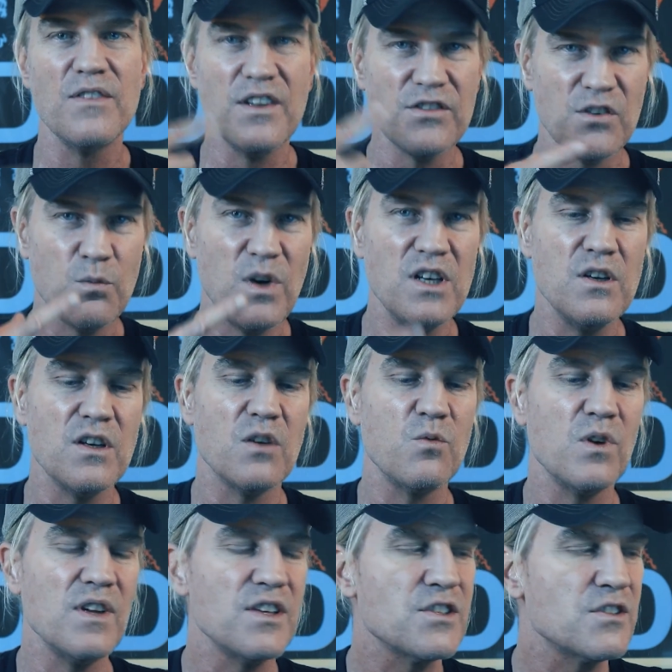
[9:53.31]
This is when you can
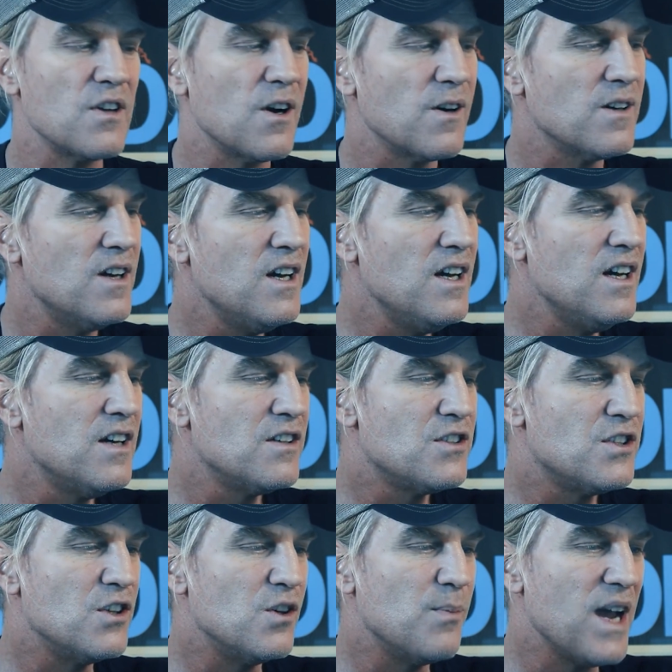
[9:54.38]
really start
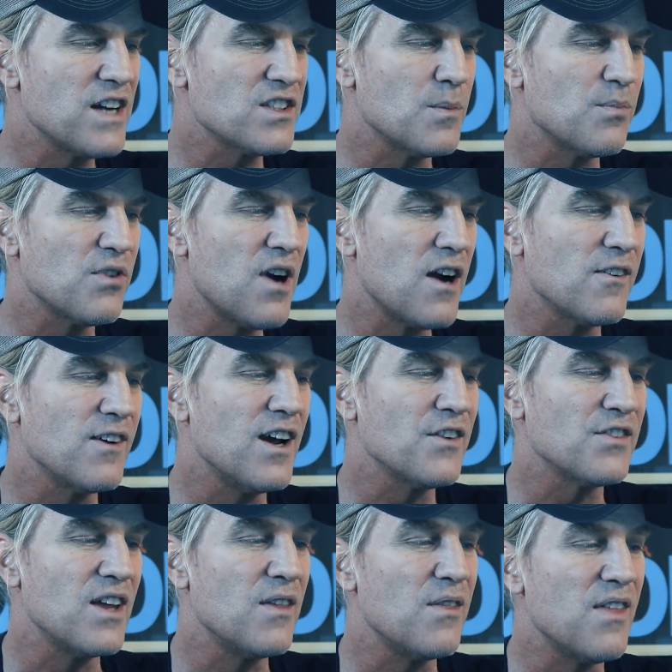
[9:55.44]
to make some
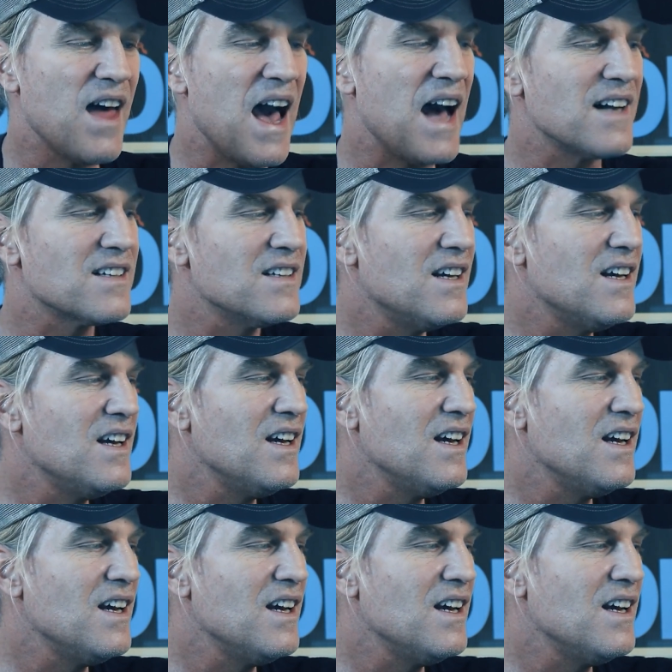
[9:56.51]
progress in that.